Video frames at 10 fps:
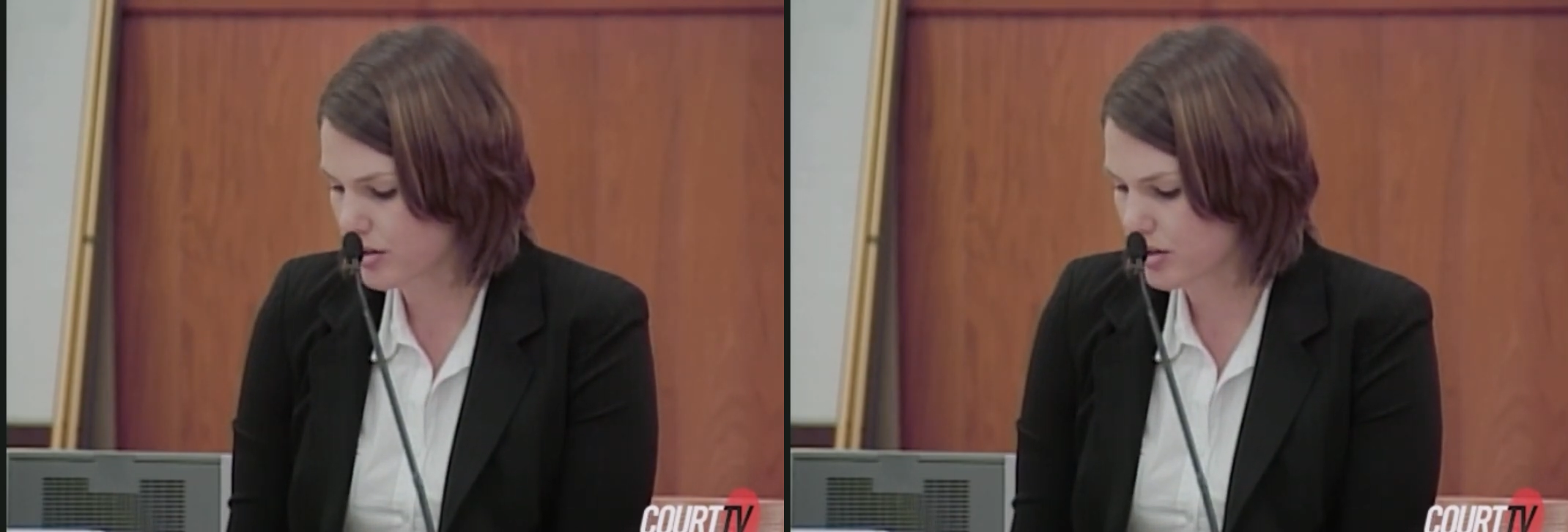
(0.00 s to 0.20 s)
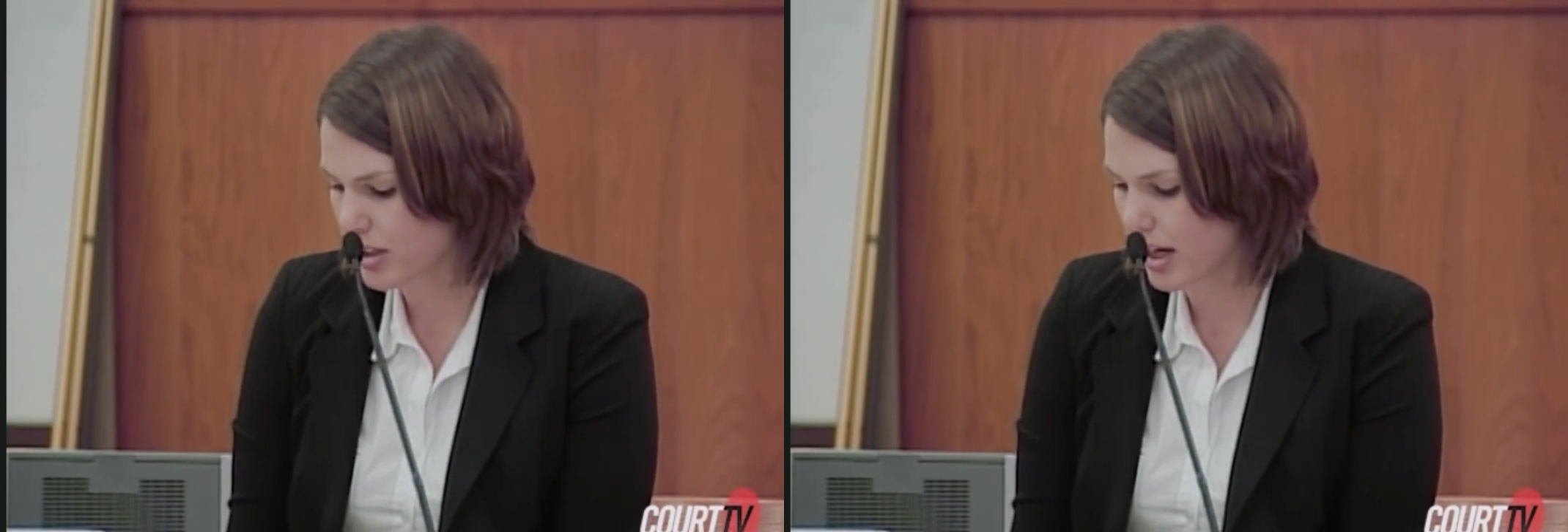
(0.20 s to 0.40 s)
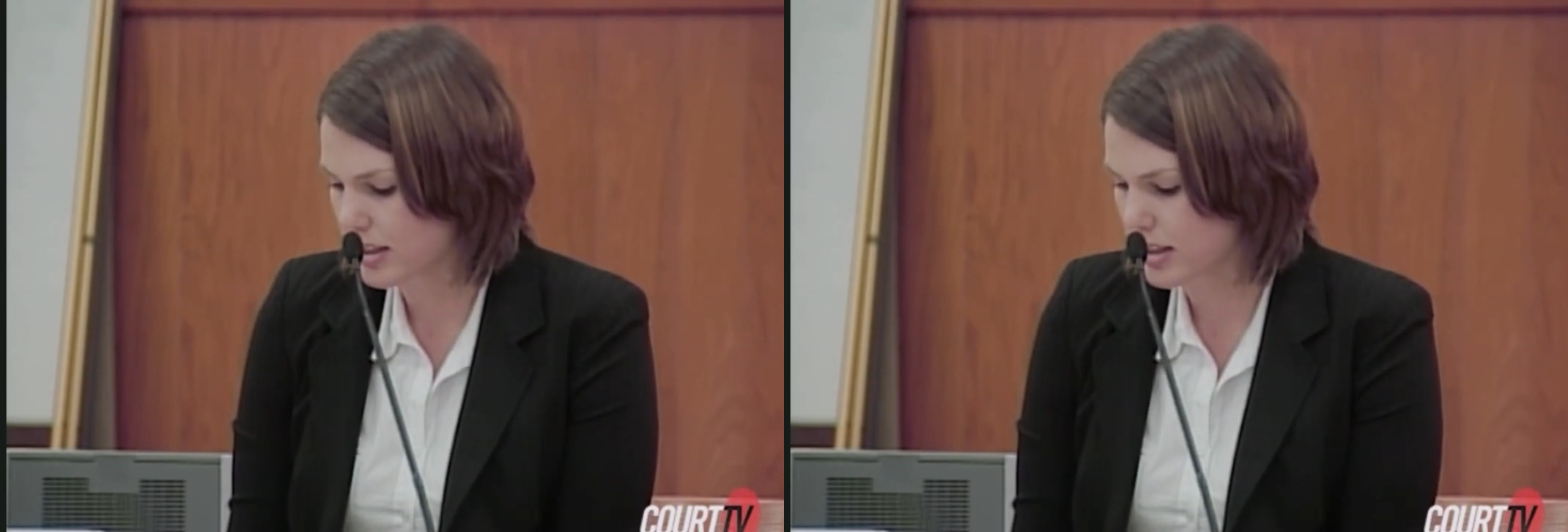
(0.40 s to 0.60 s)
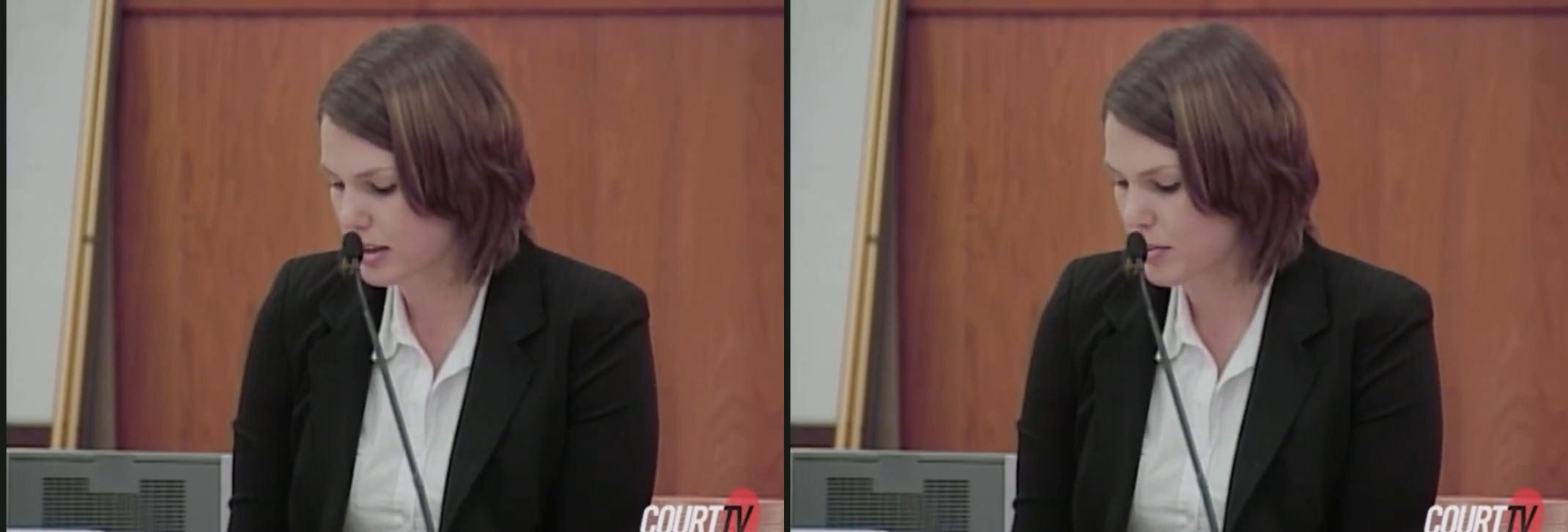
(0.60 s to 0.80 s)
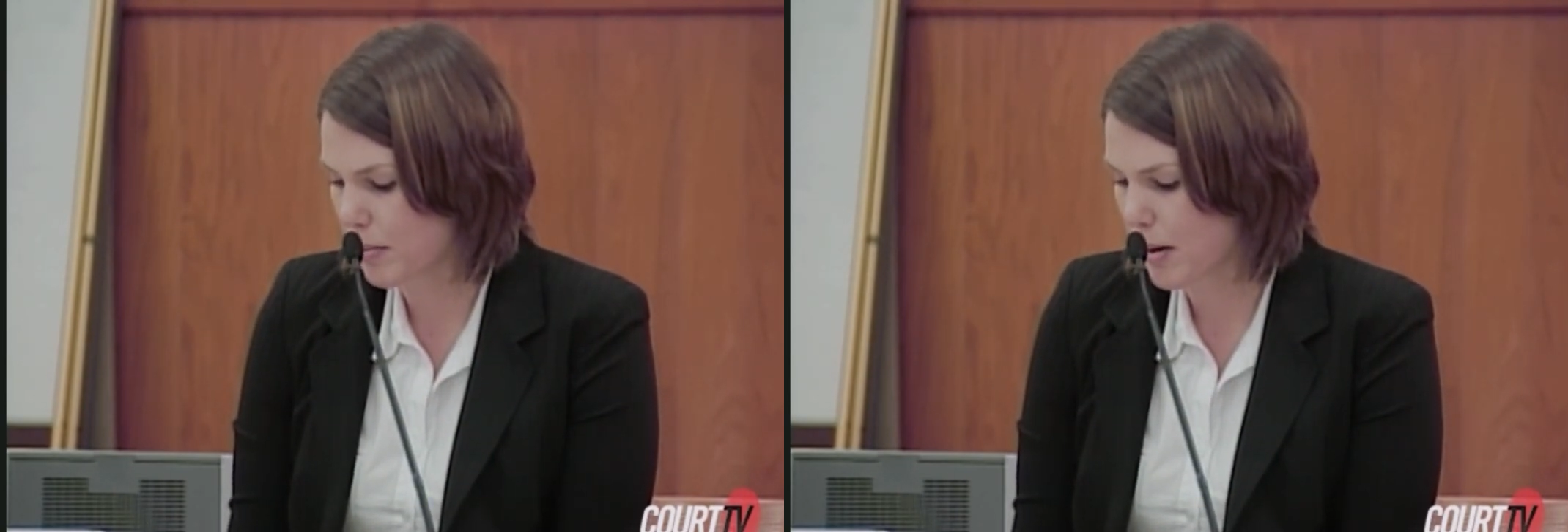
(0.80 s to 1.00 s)
so she got
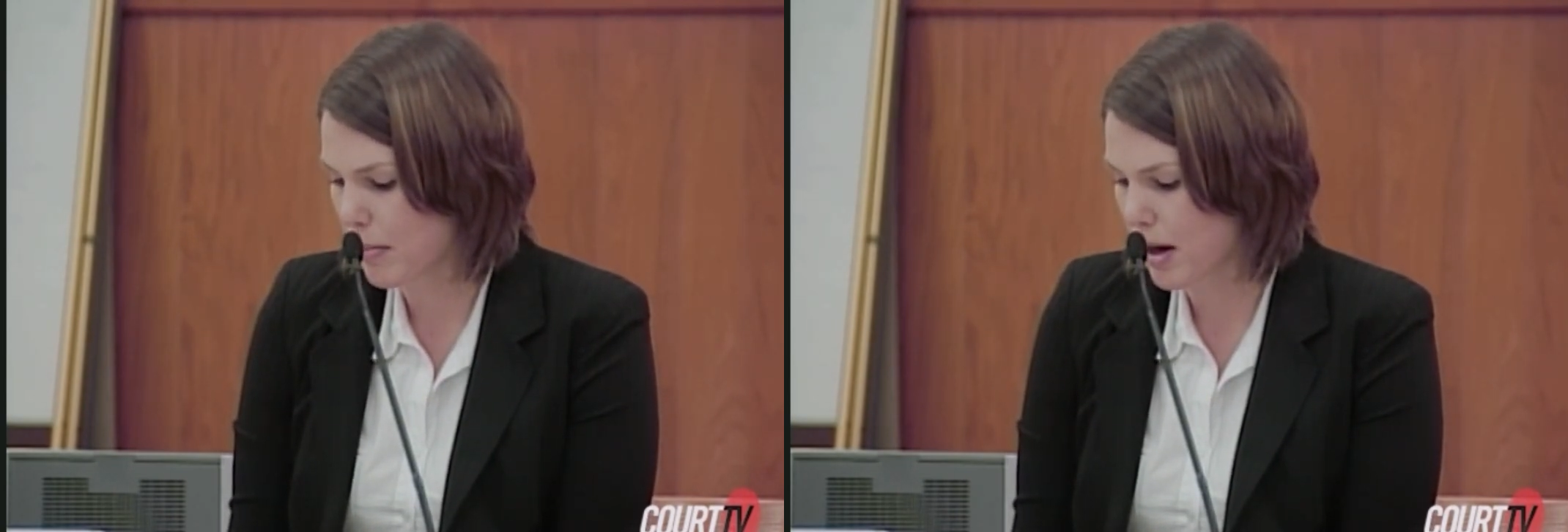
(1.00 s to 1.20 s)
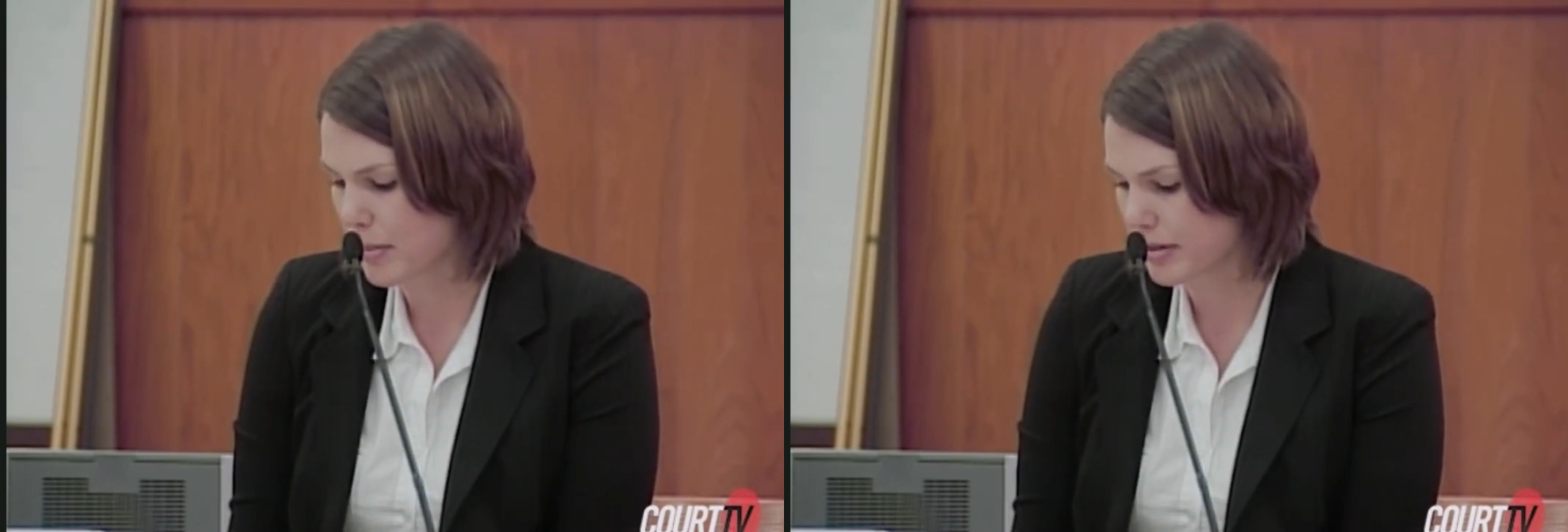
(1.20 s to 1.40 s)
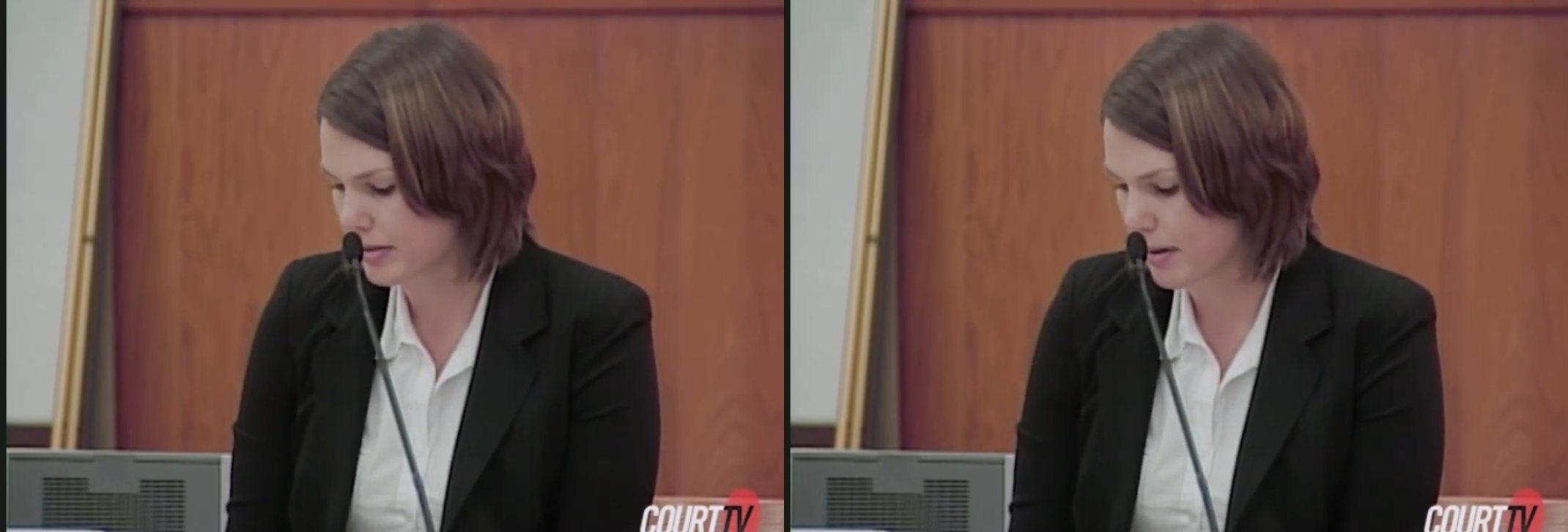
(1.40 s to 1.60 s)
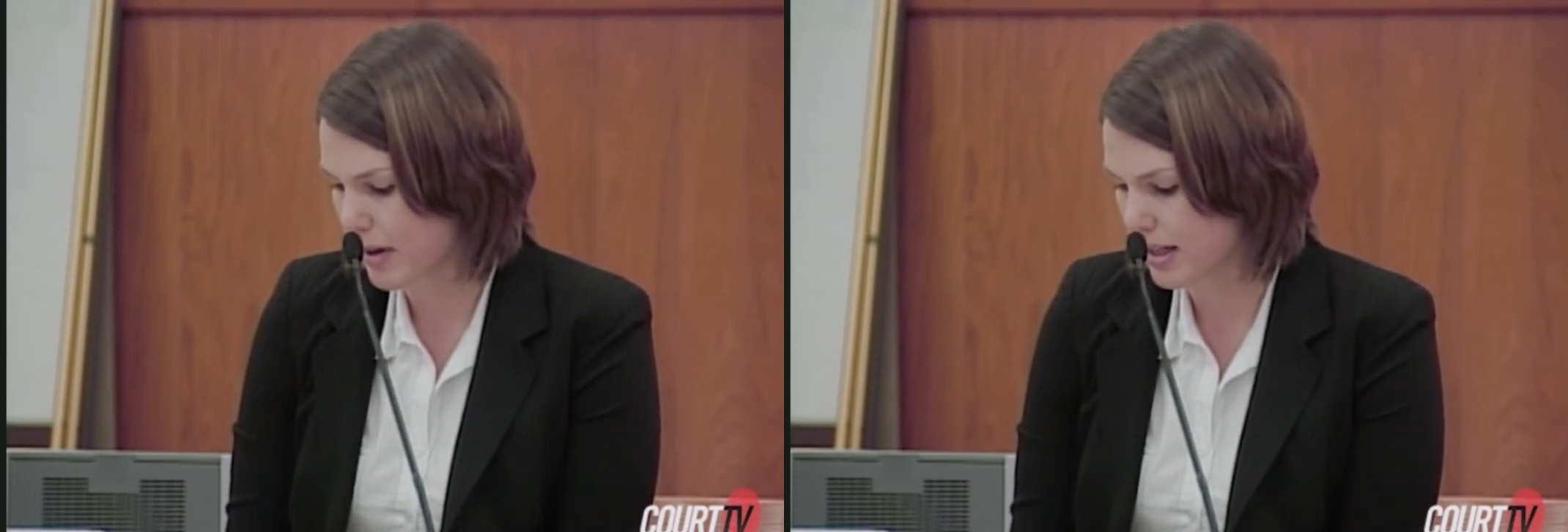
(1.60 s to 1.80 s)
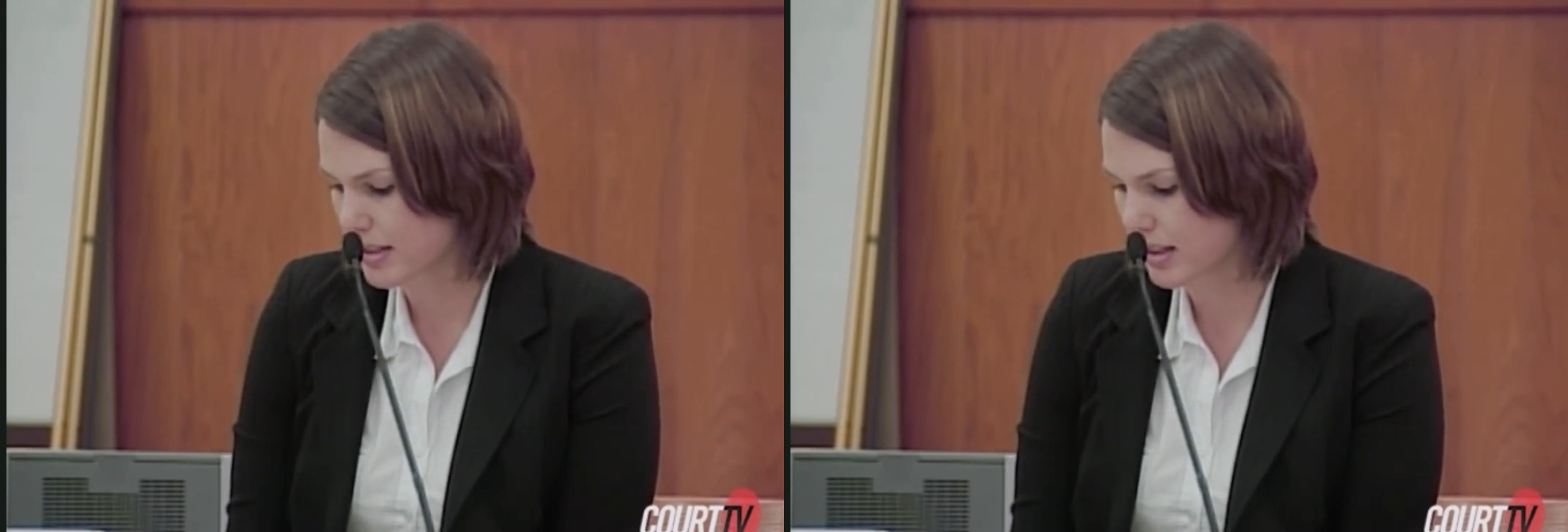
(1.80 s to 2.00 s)
dunked by my mama,
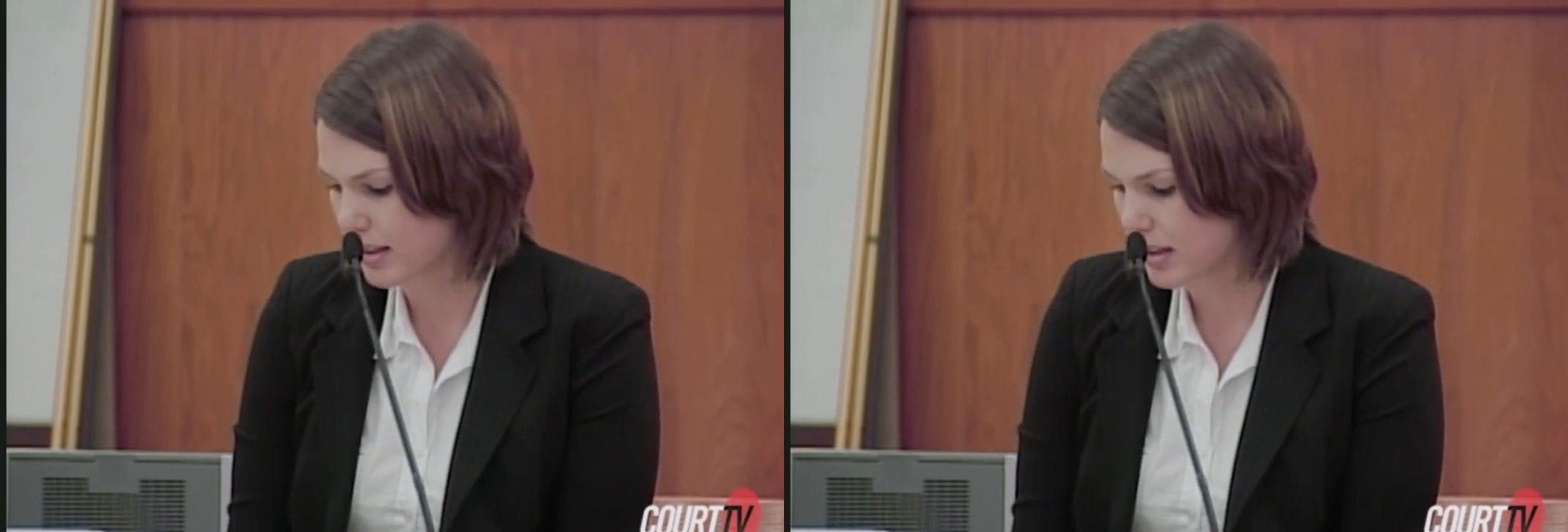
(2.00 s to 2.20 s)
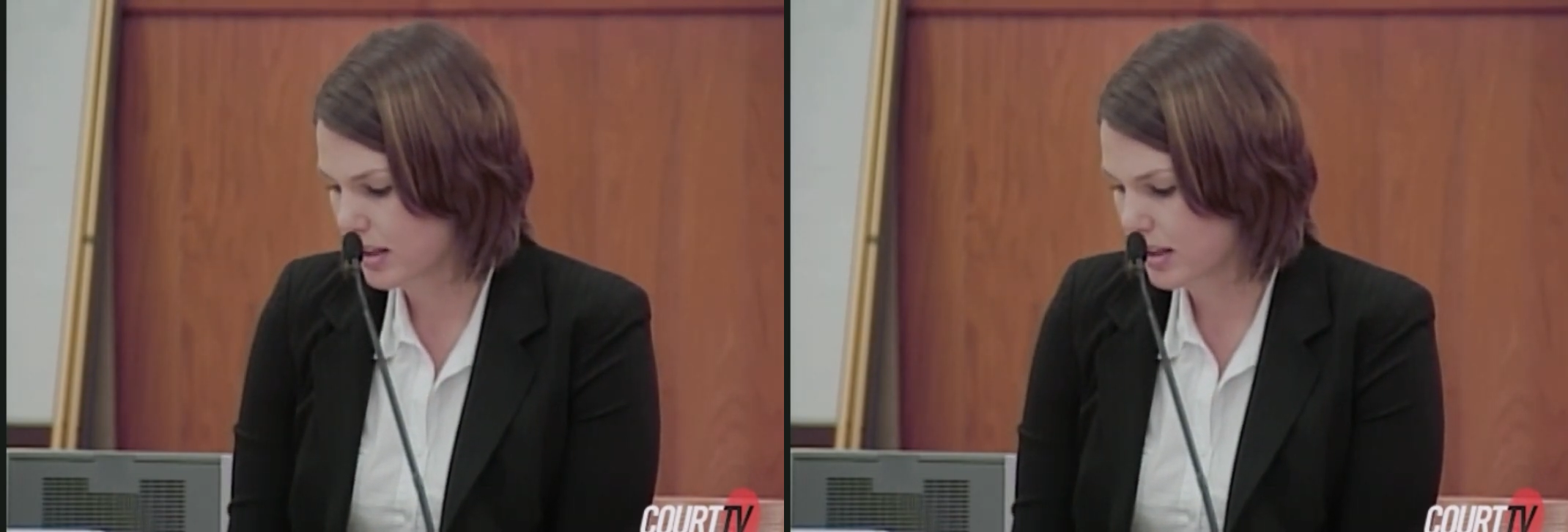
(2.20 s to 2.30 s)
Amanda.